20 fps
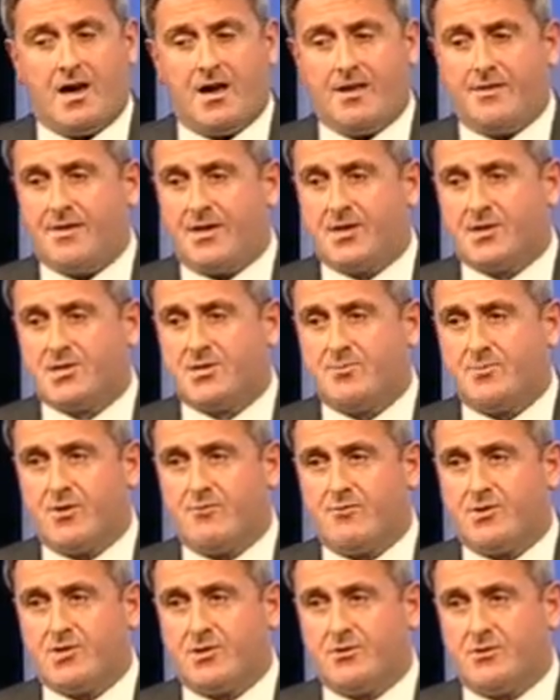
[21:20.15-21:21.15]
I think some of
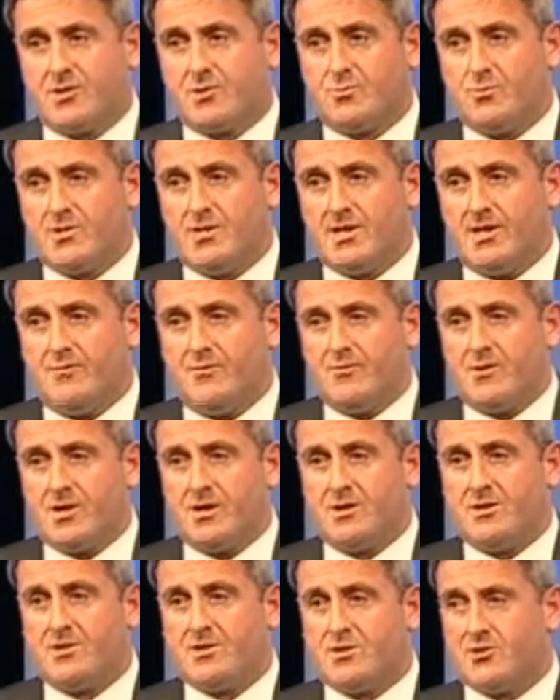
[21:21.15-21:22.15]
the results we're
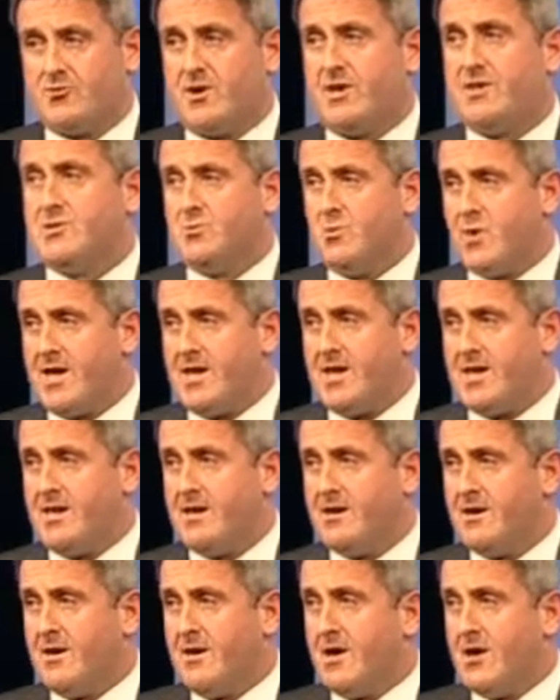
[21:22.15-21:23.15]
delivering straight
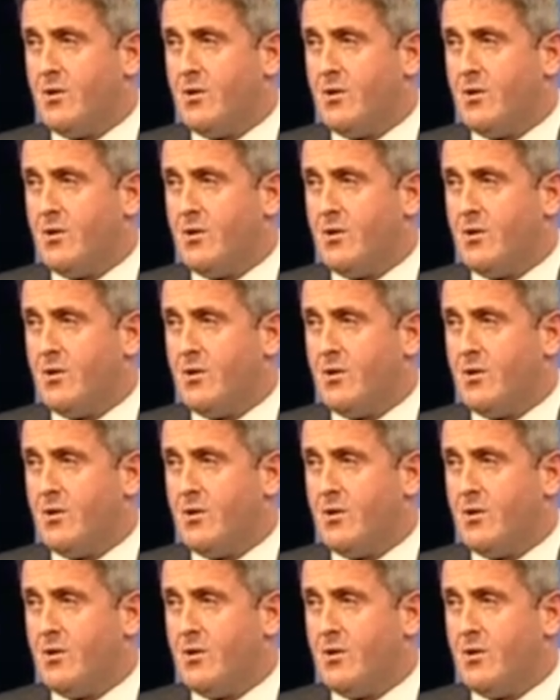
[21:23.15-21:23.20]
away,